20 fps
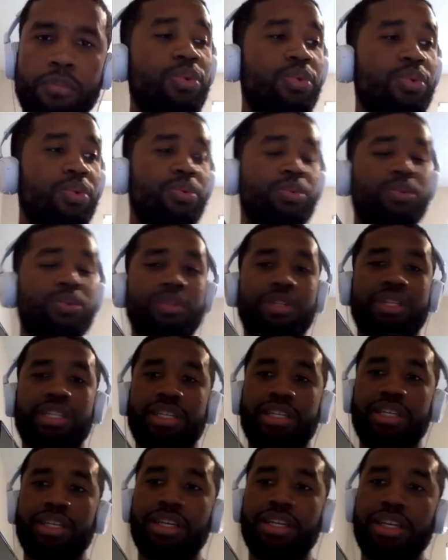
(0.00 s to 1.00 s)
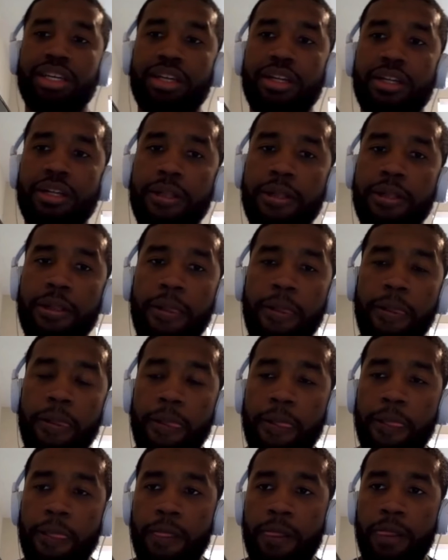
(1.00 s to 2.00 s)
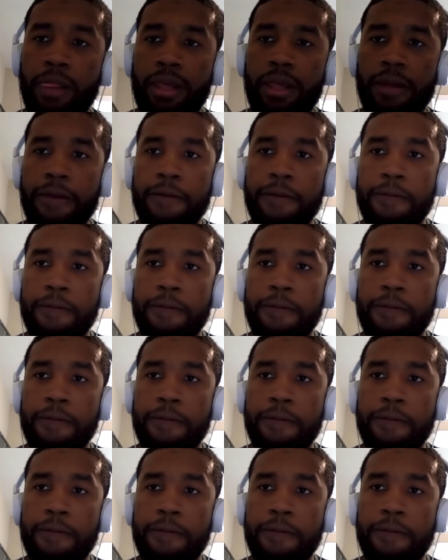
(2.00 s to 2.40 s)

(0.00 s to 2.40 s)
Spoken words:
which sucks for Ohio State